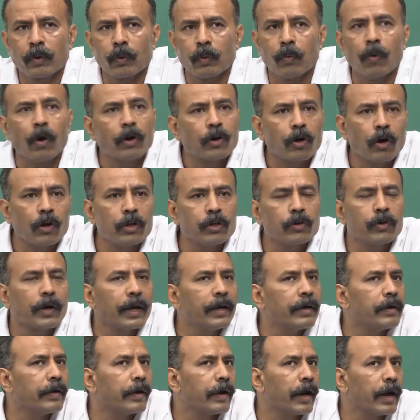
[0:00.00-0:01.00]
what all you
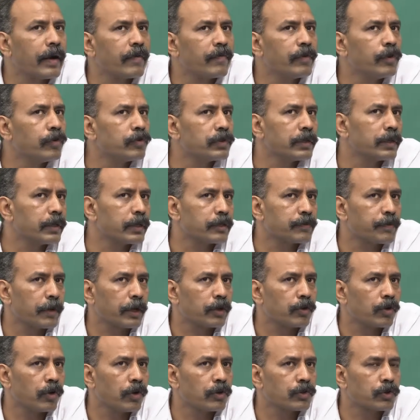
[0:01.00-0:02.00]
can derive using
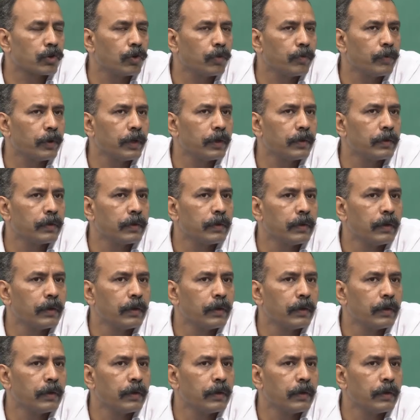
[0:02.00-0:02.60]
spectroscopy,